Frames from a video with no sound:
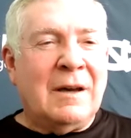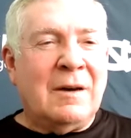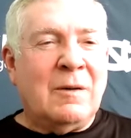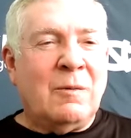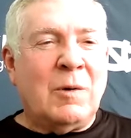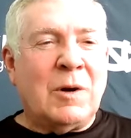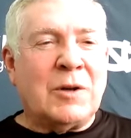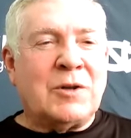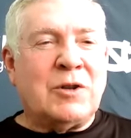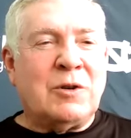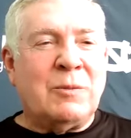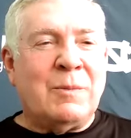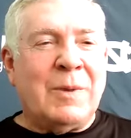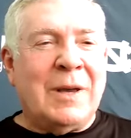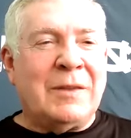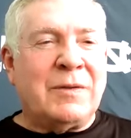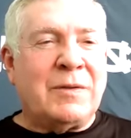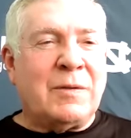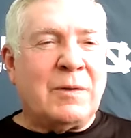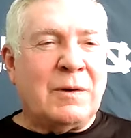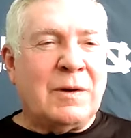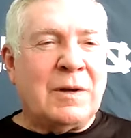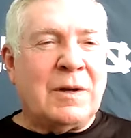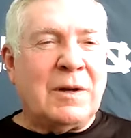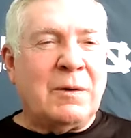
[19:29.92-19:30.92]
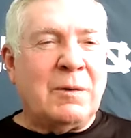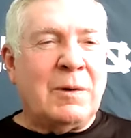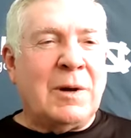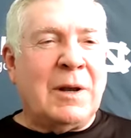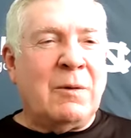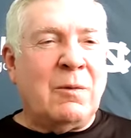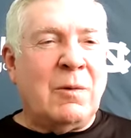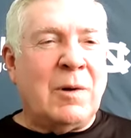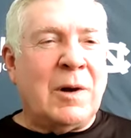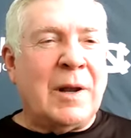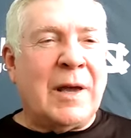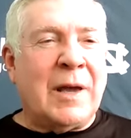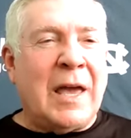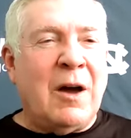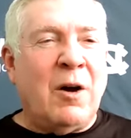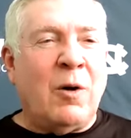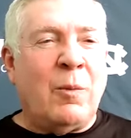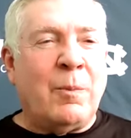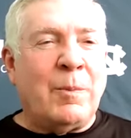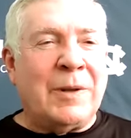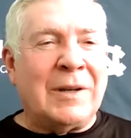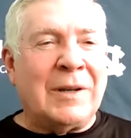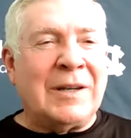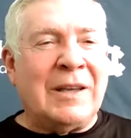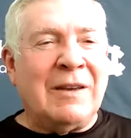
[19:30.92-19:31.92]
what you've been through, and you really want to
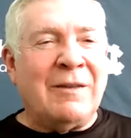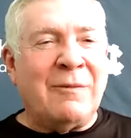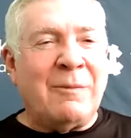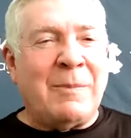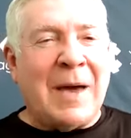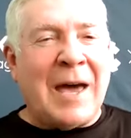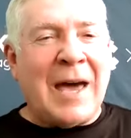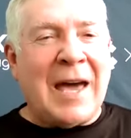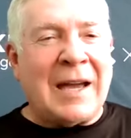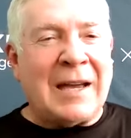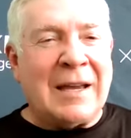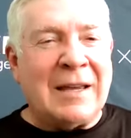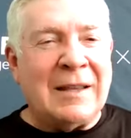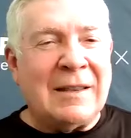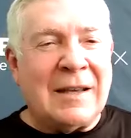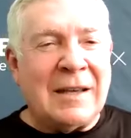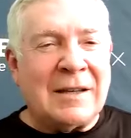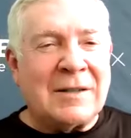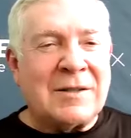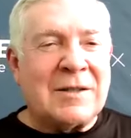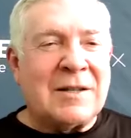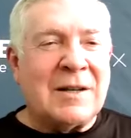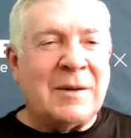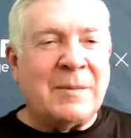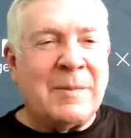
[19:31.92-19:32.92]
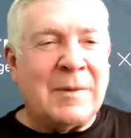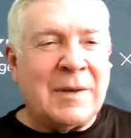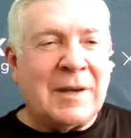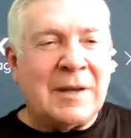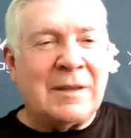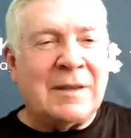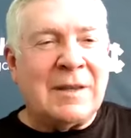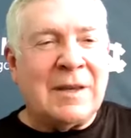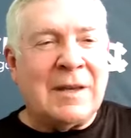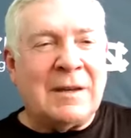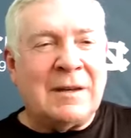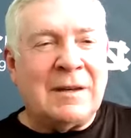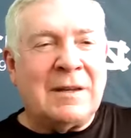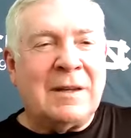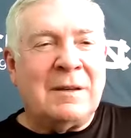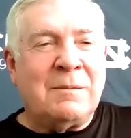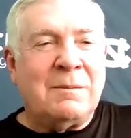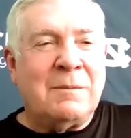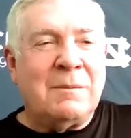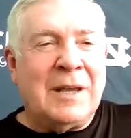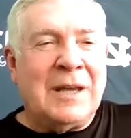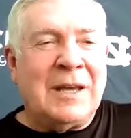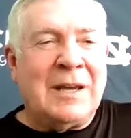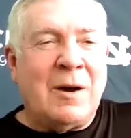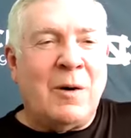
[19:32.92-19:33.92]
help and give back. And that's something
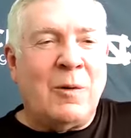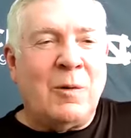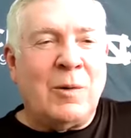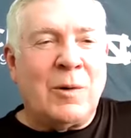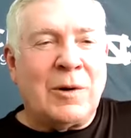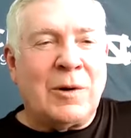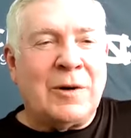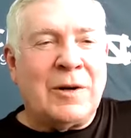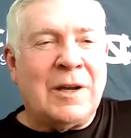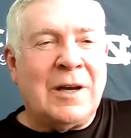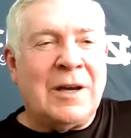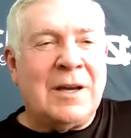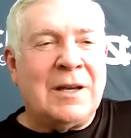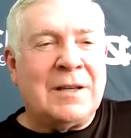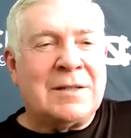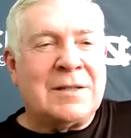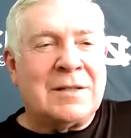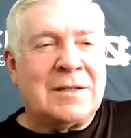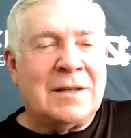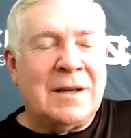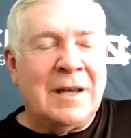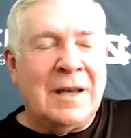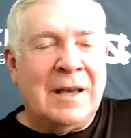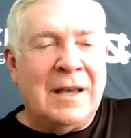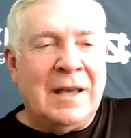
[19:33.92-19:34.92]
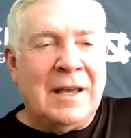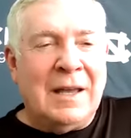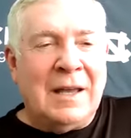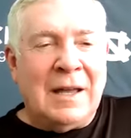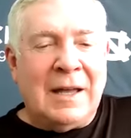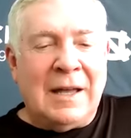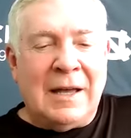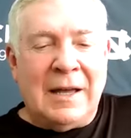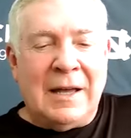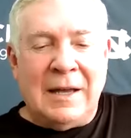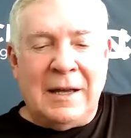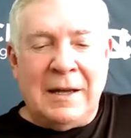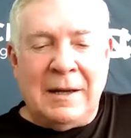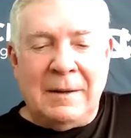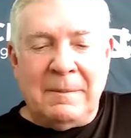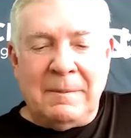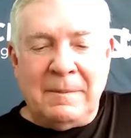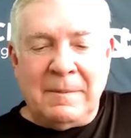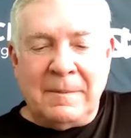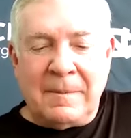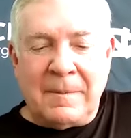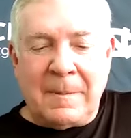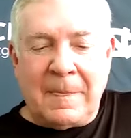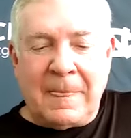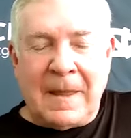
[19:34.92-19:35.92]
that being older does.
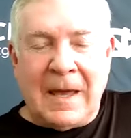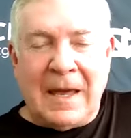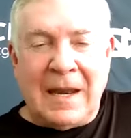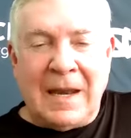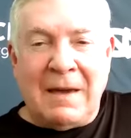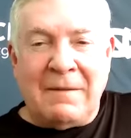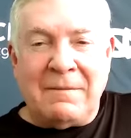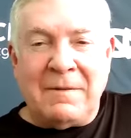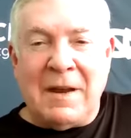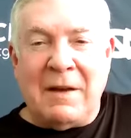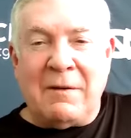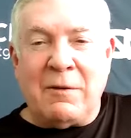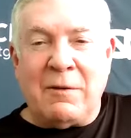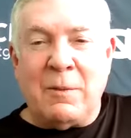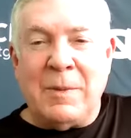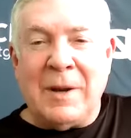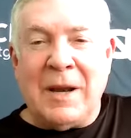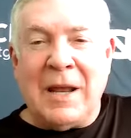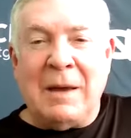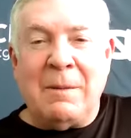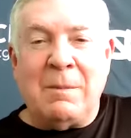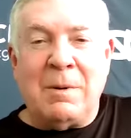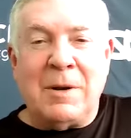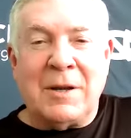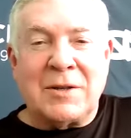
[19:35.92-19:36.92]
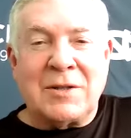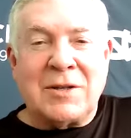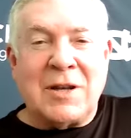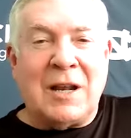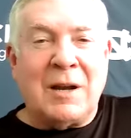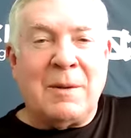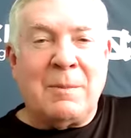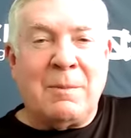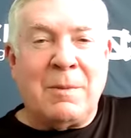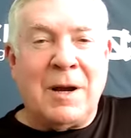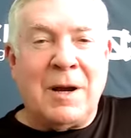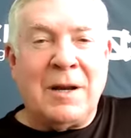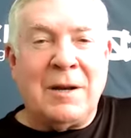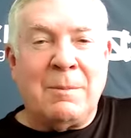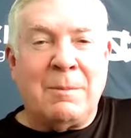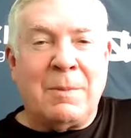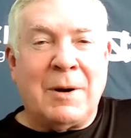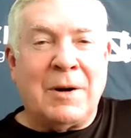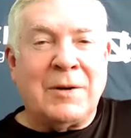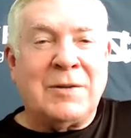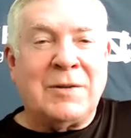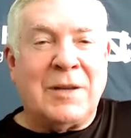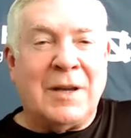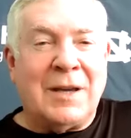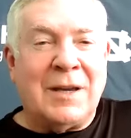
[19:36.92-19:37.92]
And I've never been able to celebrate a
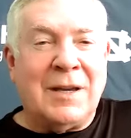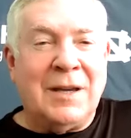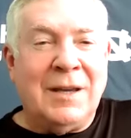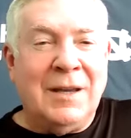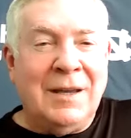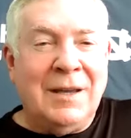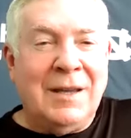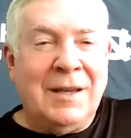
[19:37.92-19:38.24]
birthday,